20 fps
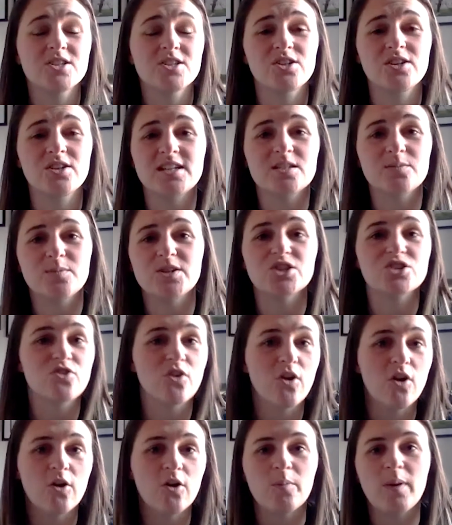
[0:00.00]
you need to be
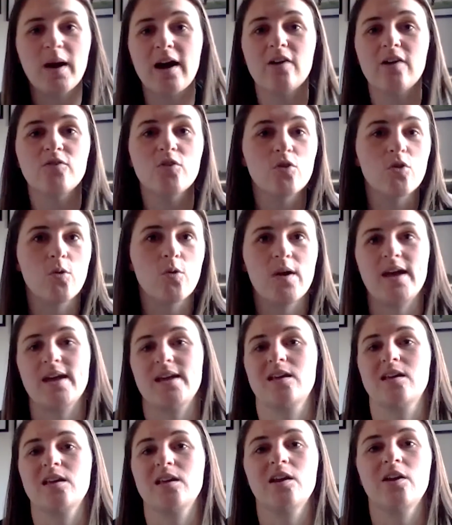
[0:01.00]
strong, powerful, quick.
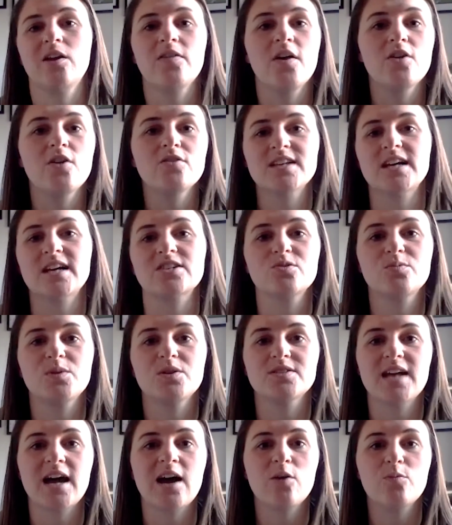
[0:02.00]
Those
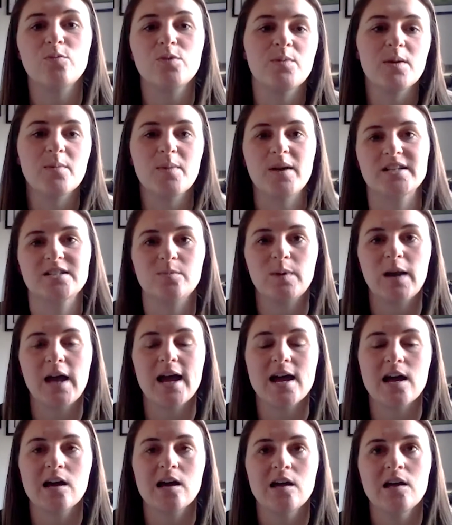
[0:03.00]
attributes help you be a better
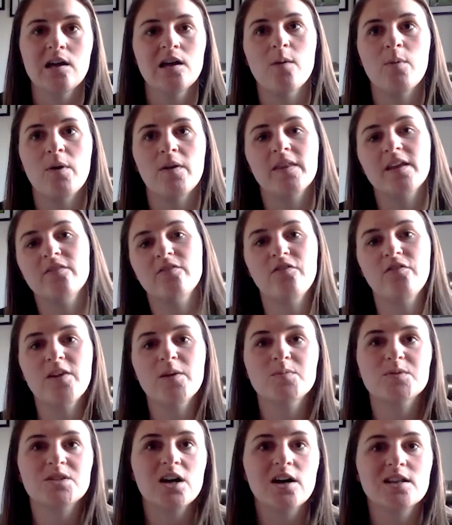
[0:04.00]
player. On the other
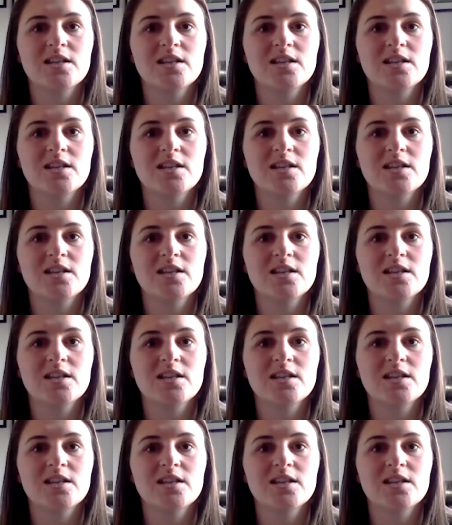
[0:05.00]
flip side,